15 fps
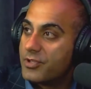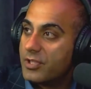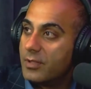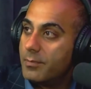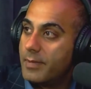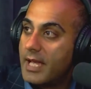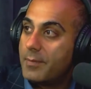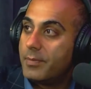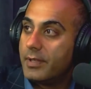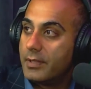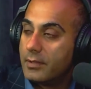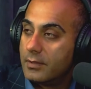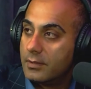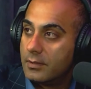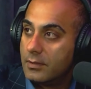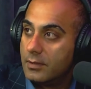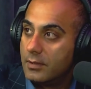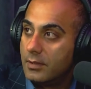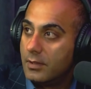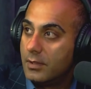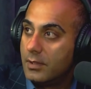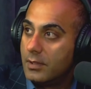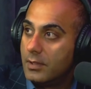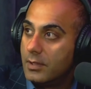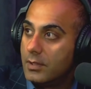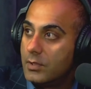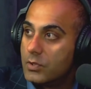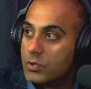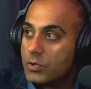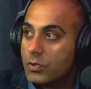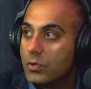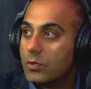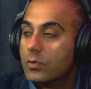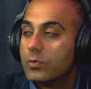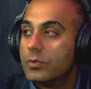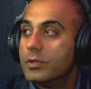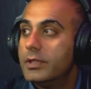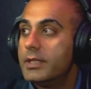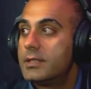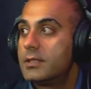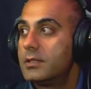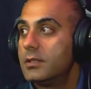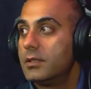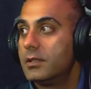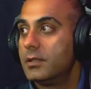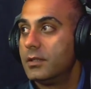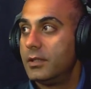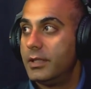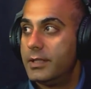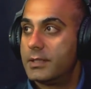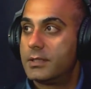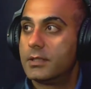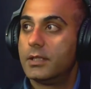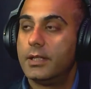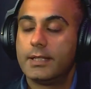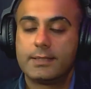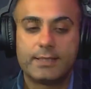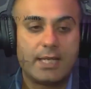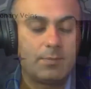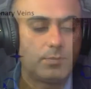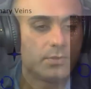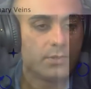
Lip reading: mapping. So this is an example of